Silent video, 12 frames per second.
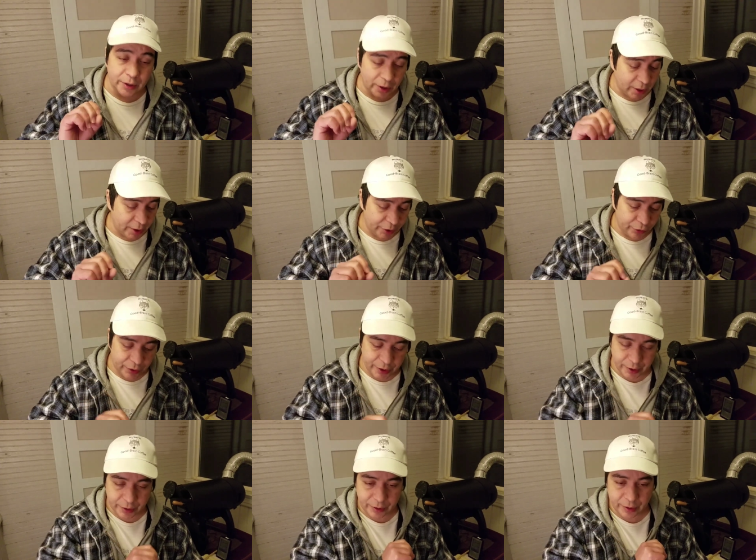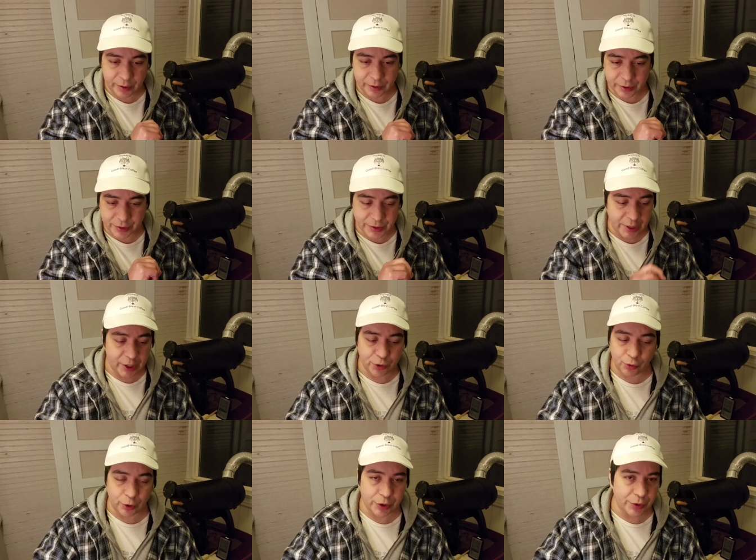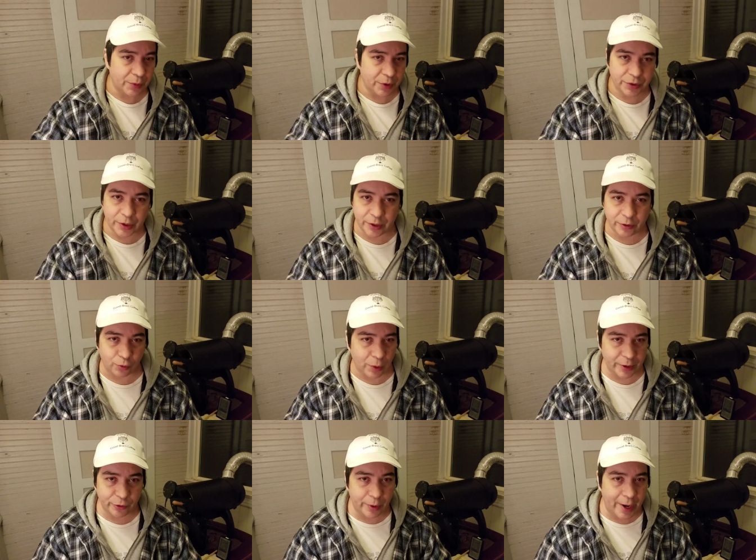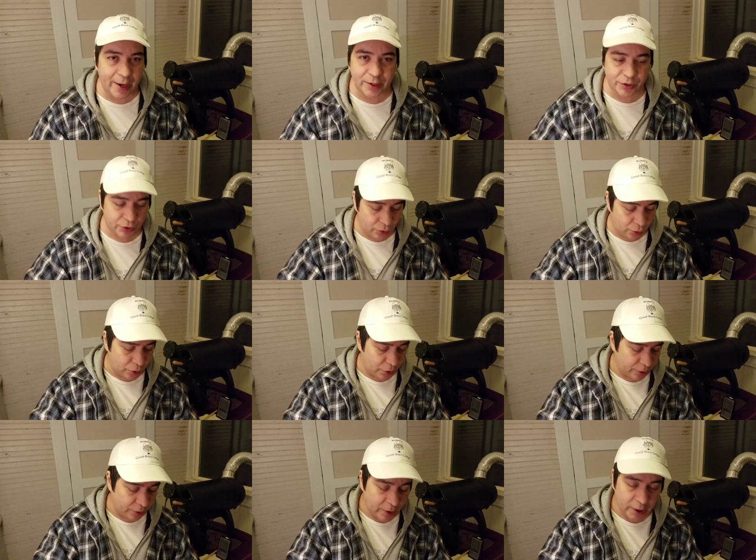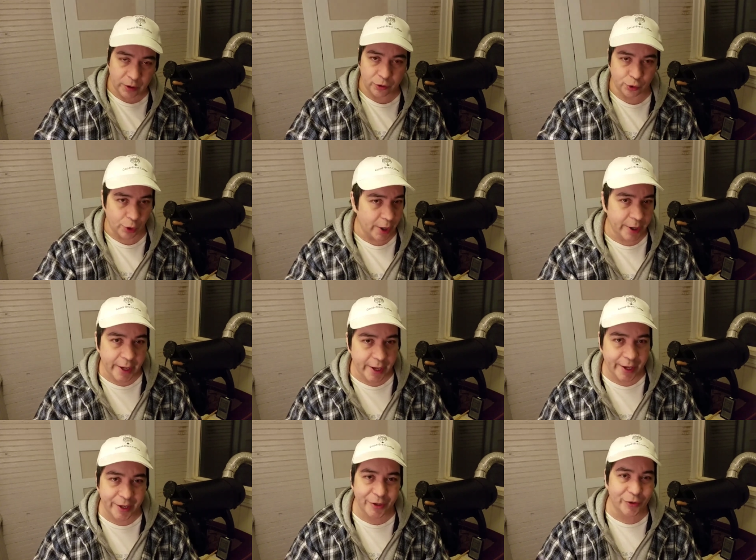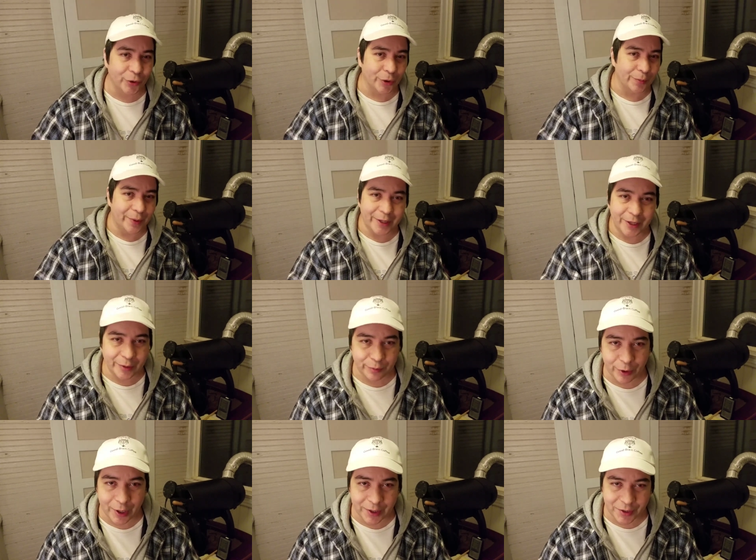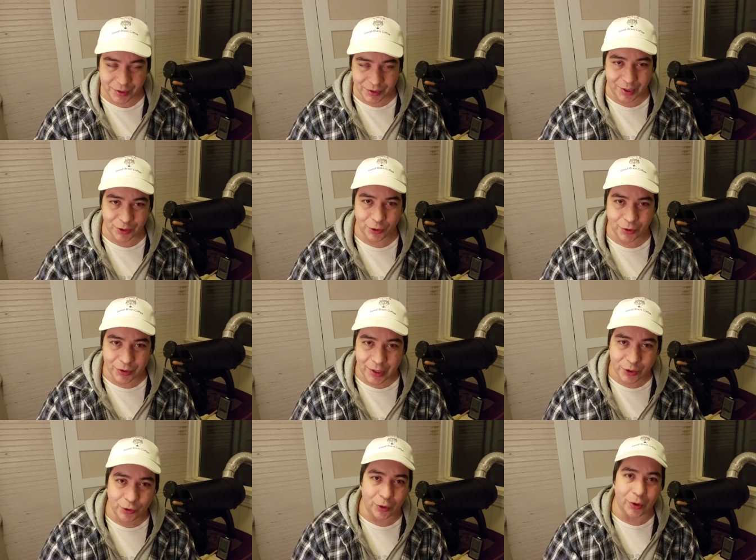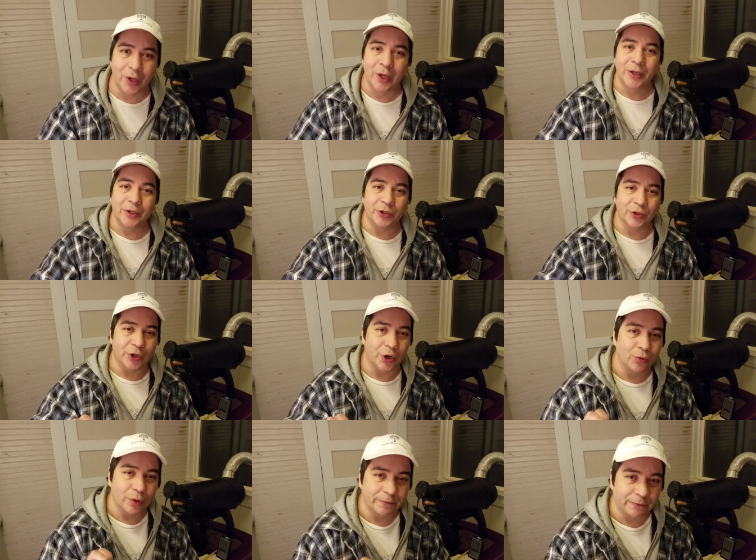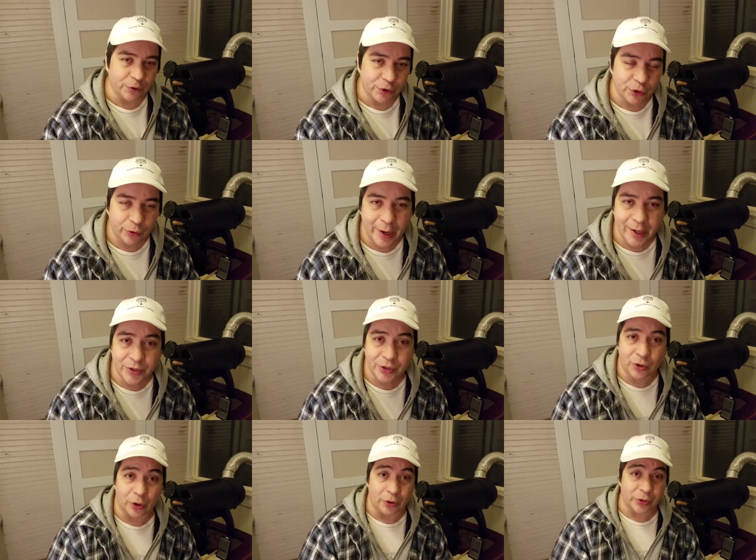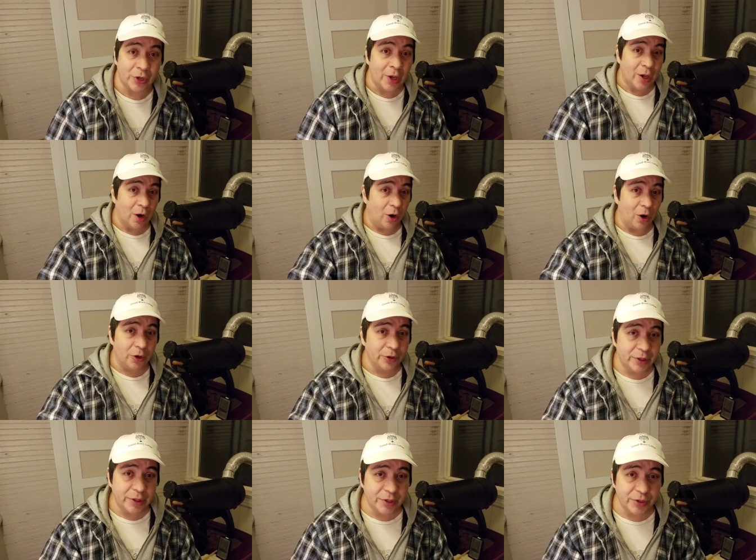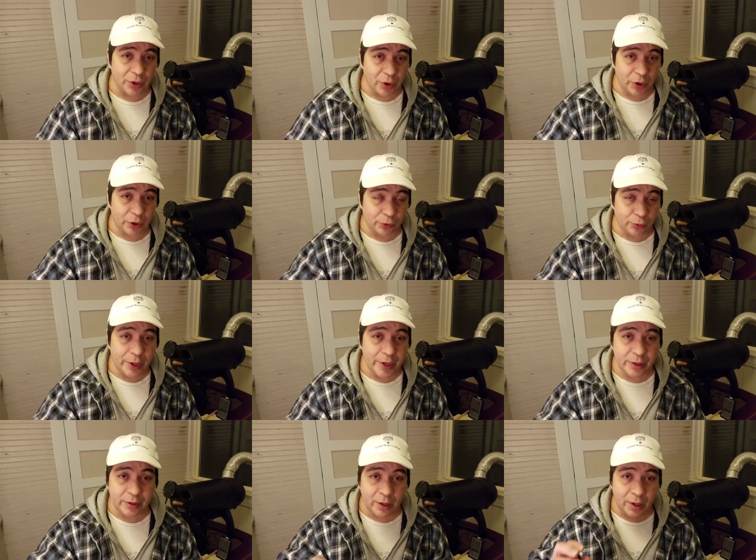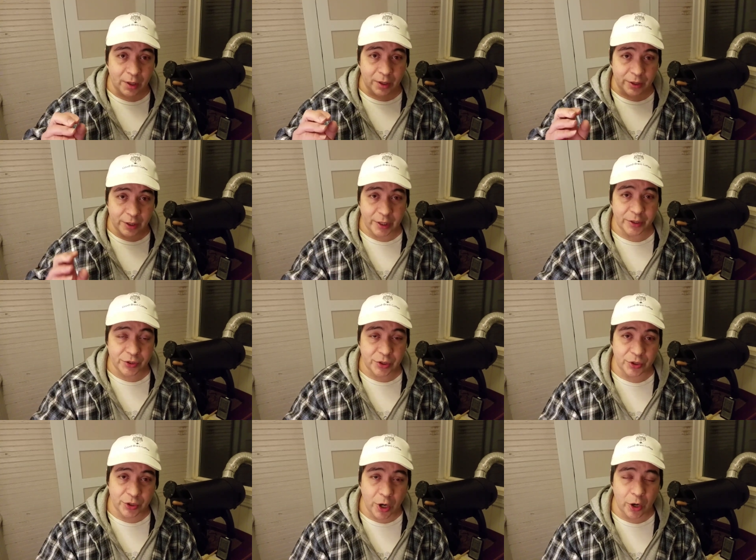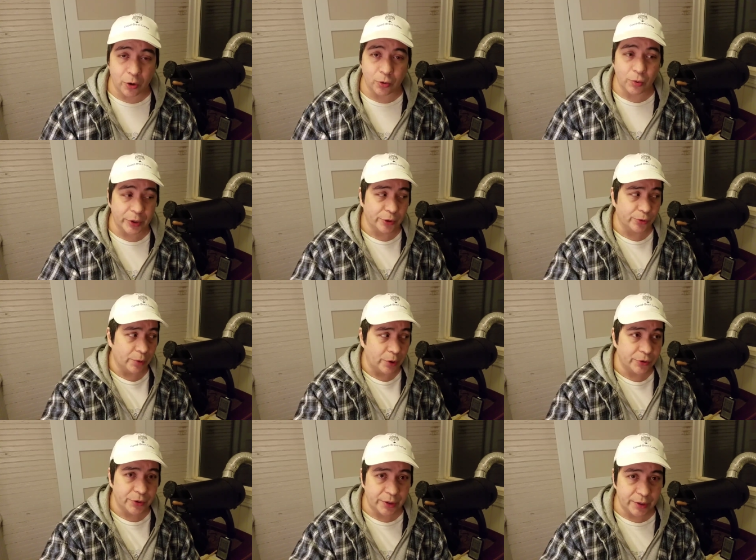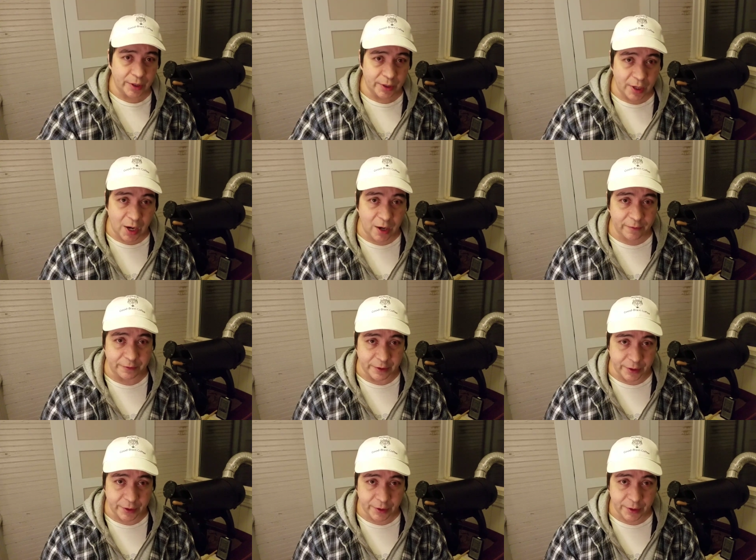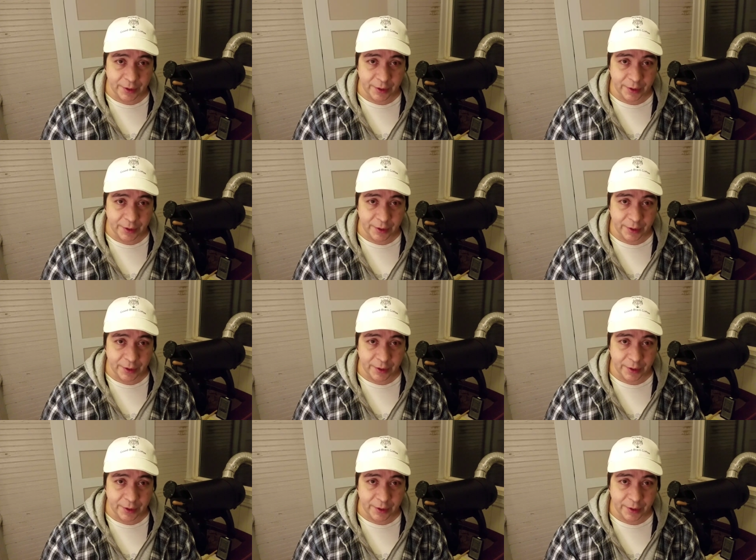uh, you hit the stage where it smells like wet grass or dry hay or baking bread, etc., etc. You know when first crack starts. All these are great things to know when you're roasting a coffee.